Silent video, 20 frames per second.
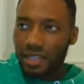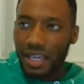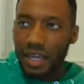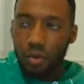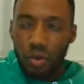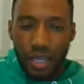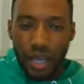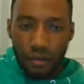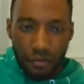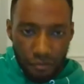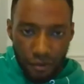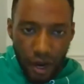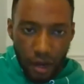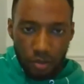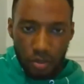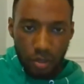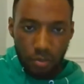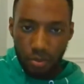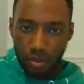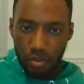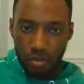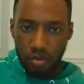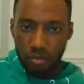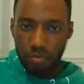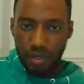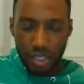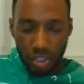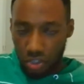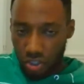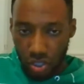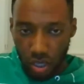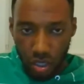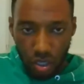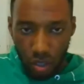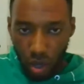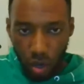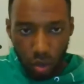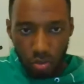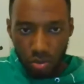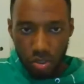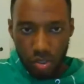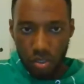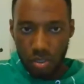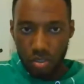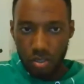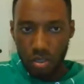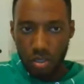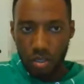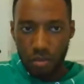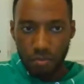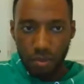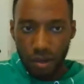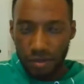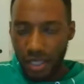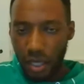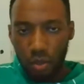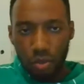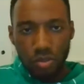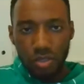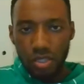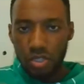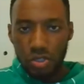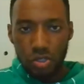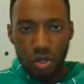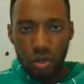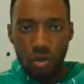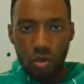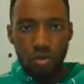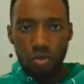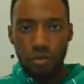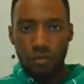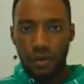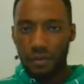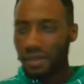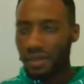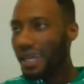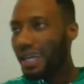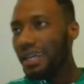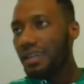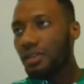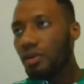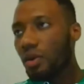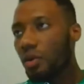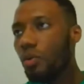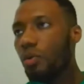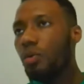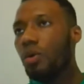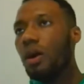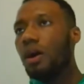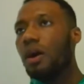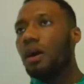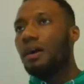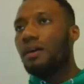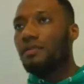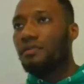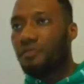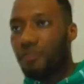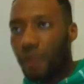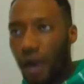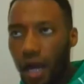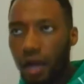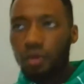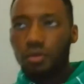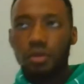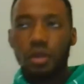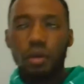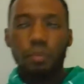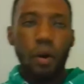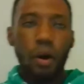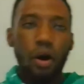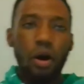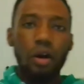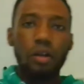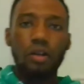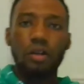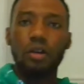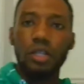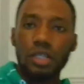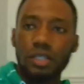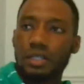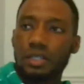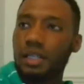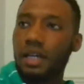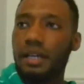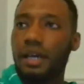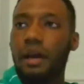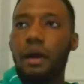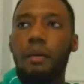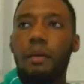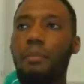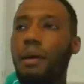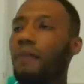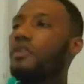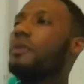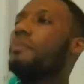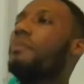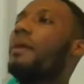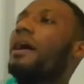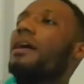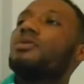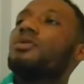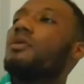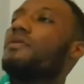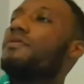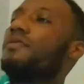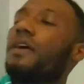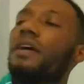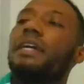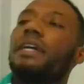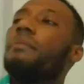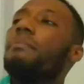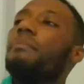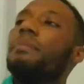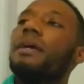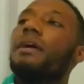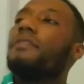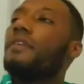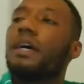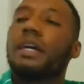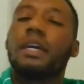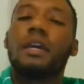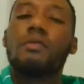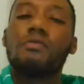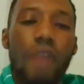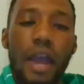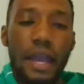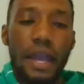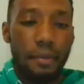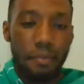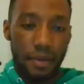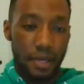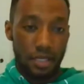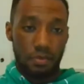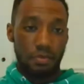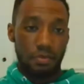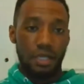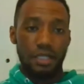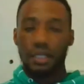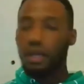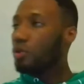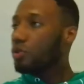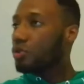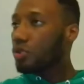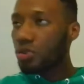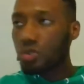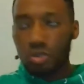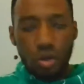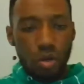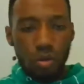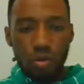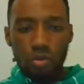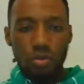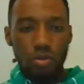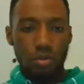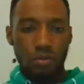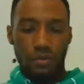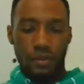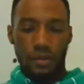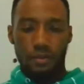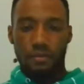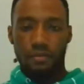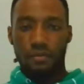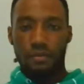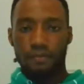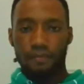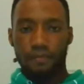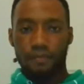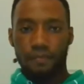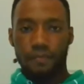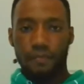he would get frowned upon. But there's certain cultures, but they would disown you, fam. They ain't no frowned upon or this, that. But you may as well fucking be a fucking rapist, blood. They would disown you, fam.